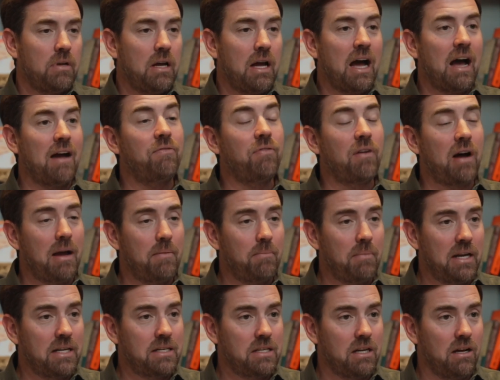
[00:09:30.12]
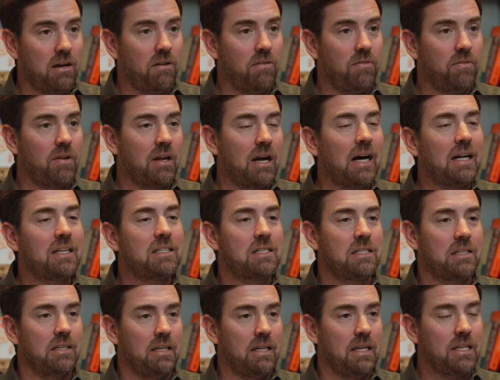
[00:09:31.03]
I find myself
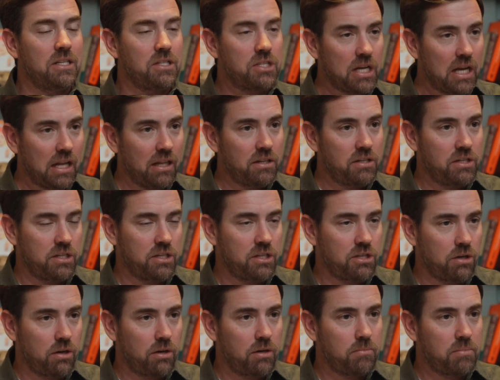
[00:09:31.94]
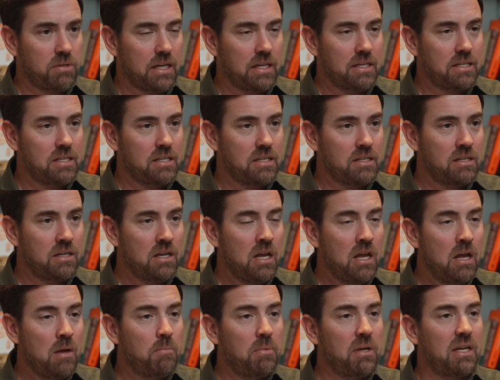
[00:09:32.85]
constantly in challenging circumstances
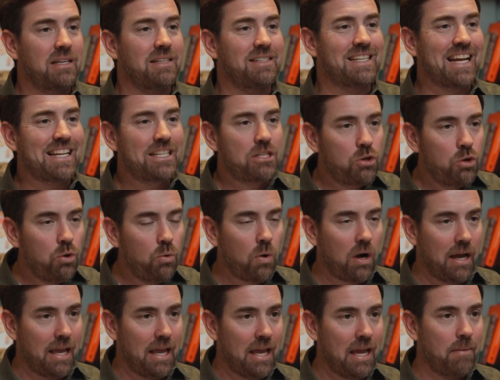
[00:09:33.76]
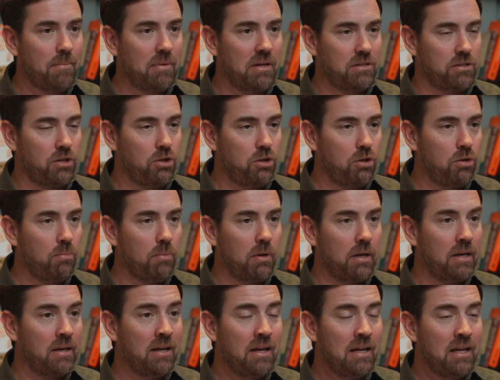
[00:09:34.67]
because that's who I am as a
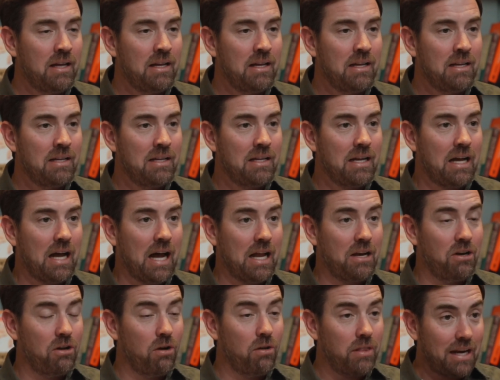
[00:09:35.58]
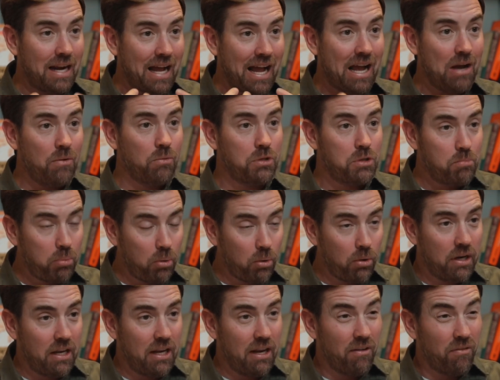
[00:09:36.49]
human. I know that I was
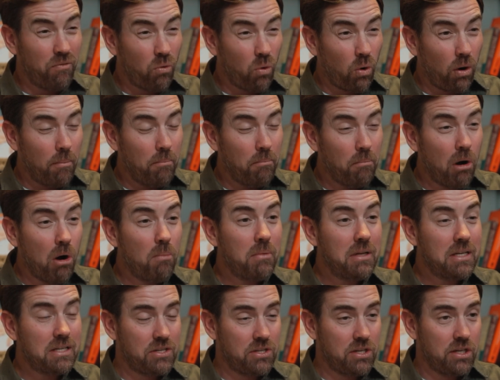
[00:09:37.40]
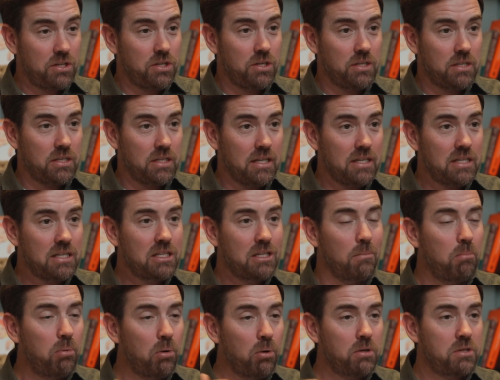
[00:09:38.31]
put here for a moment such as this
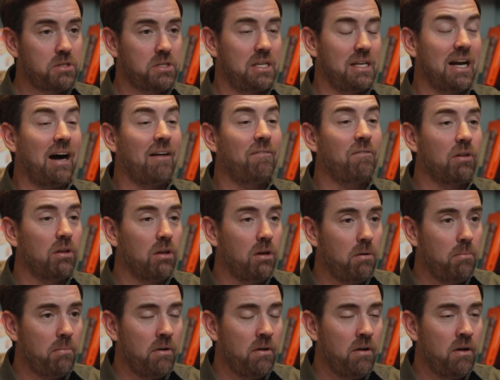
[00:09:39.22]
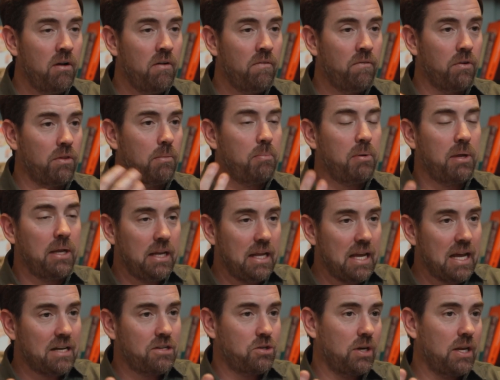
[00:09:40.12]
to push the envelope for the
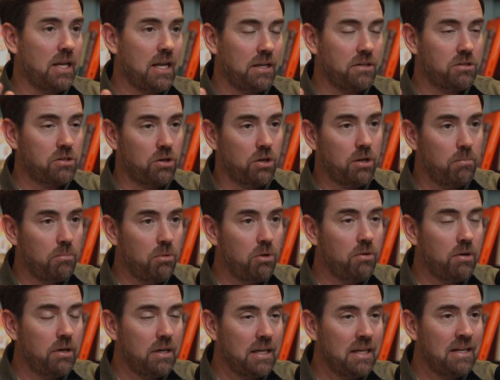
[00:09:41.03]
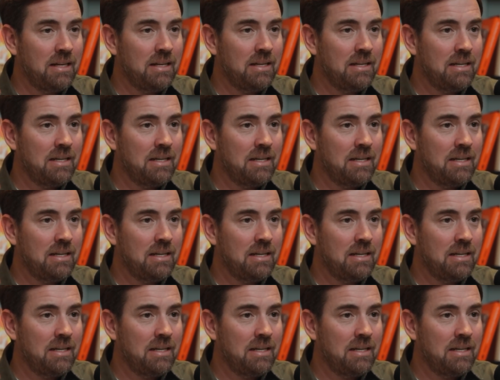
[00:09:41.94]
pediatric cancer community.